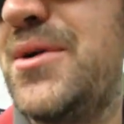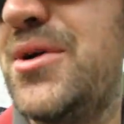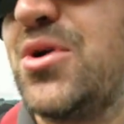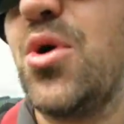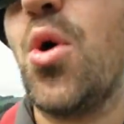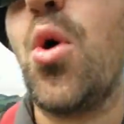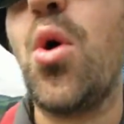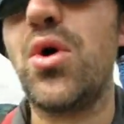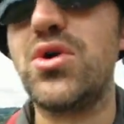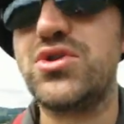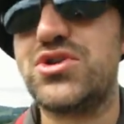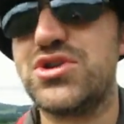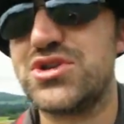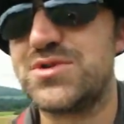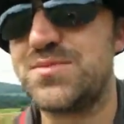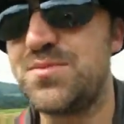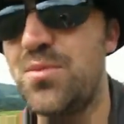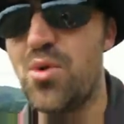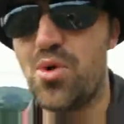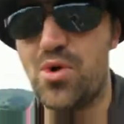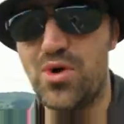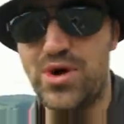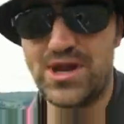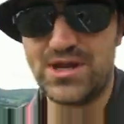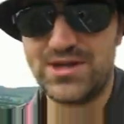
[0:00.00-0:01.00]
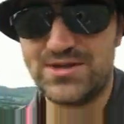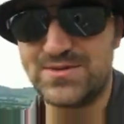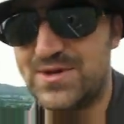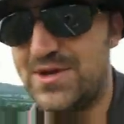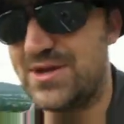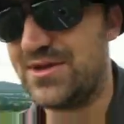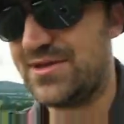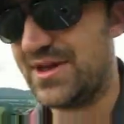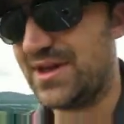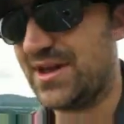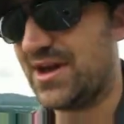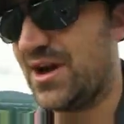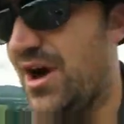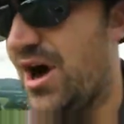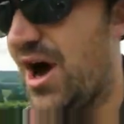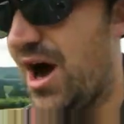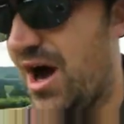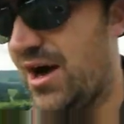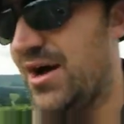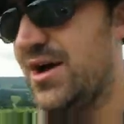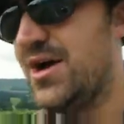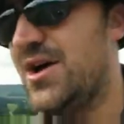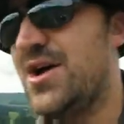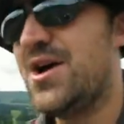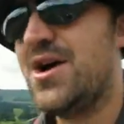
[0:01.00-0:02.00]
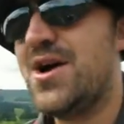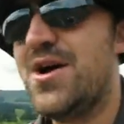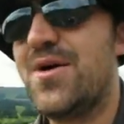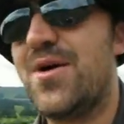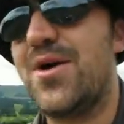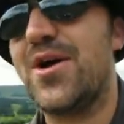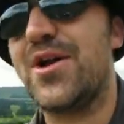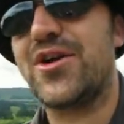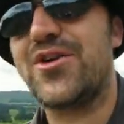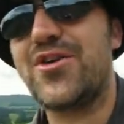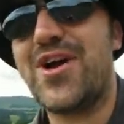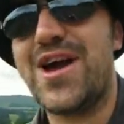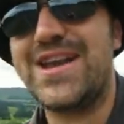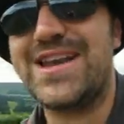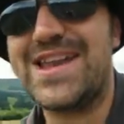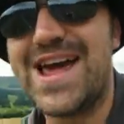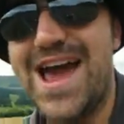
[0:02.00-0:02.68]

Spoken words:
gorgeous mornings when you think, what a great